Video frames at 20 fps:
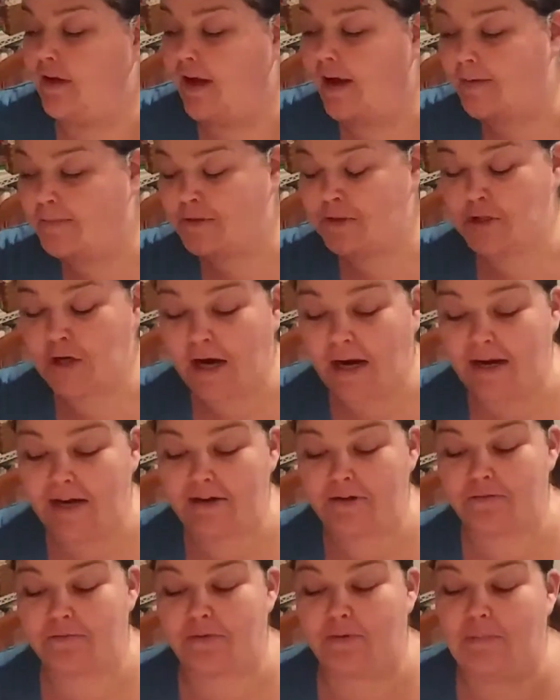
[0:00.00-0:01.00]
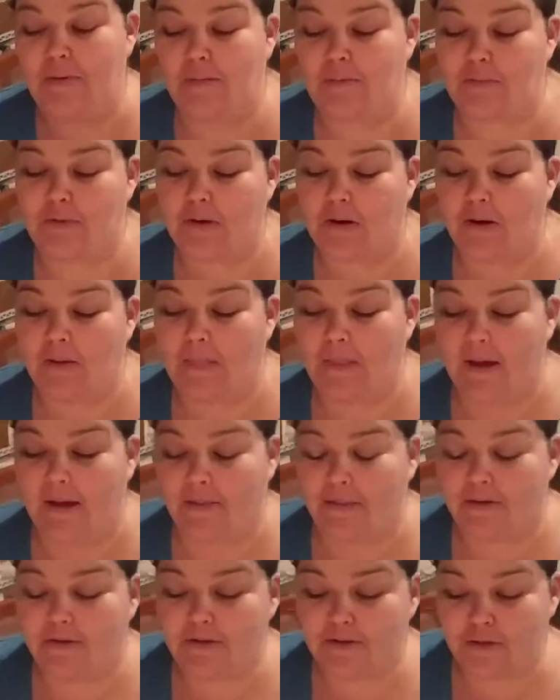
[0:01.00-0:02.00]
I'm trying to remember on the
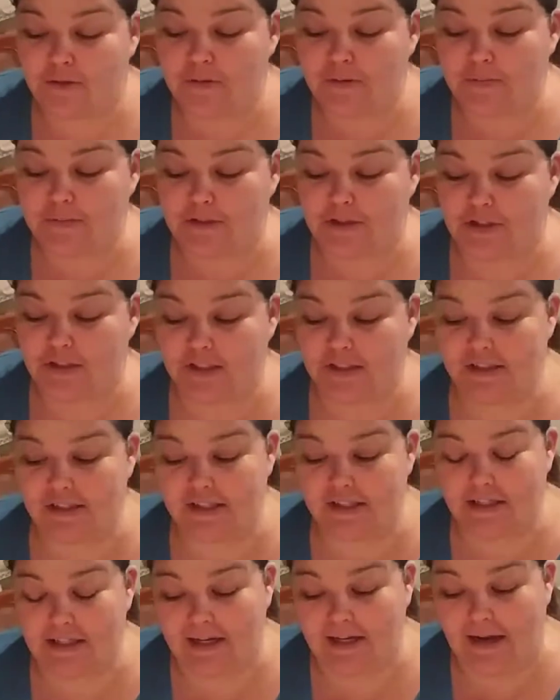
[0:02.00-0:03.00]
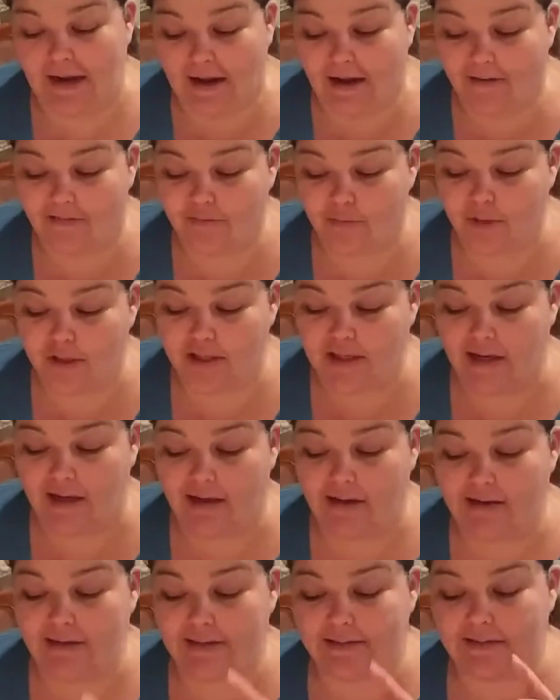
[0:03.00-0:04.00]
other sewing machines that I have been
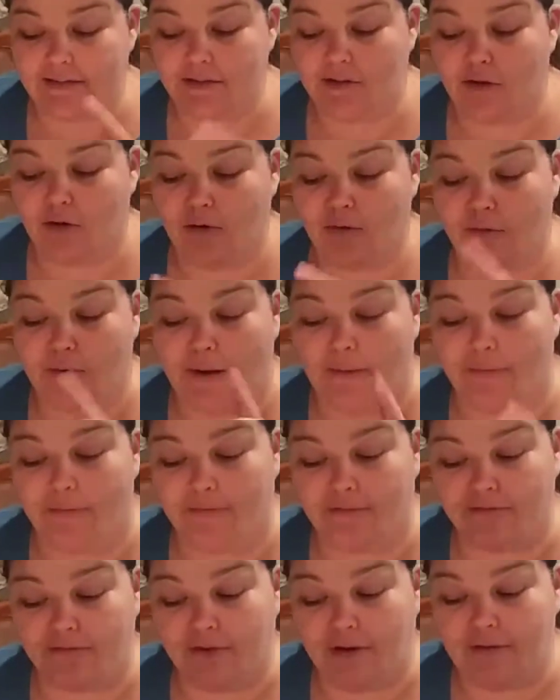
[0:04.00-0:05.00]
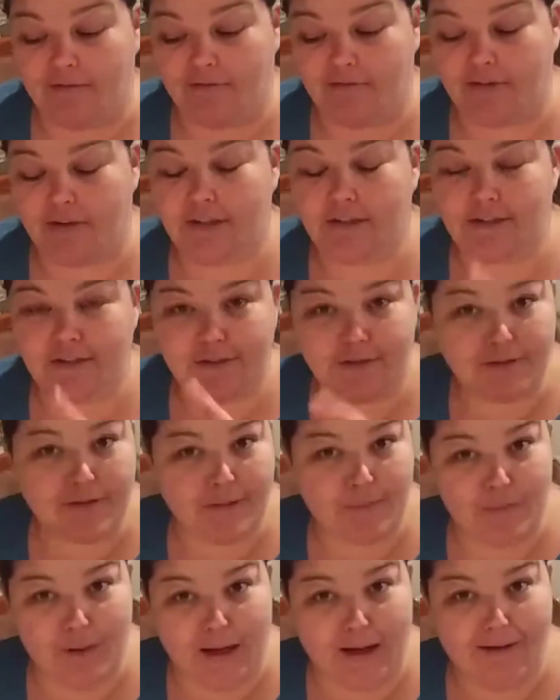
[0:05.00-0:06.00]
at, does it go around the front first or the
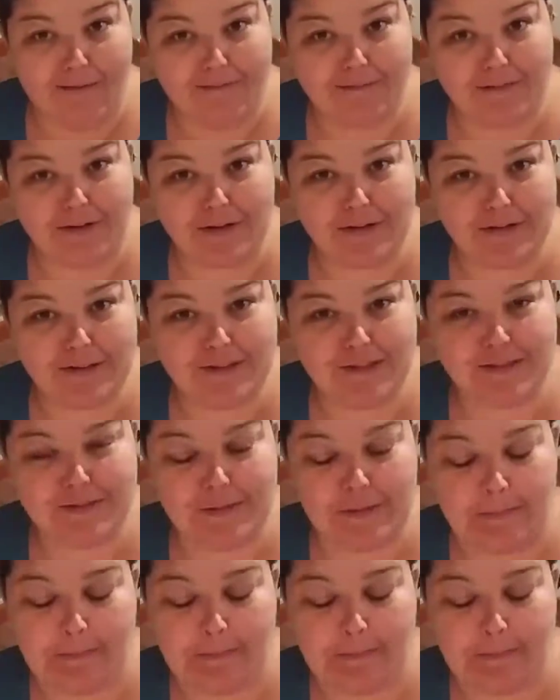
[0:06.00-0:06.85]
back first?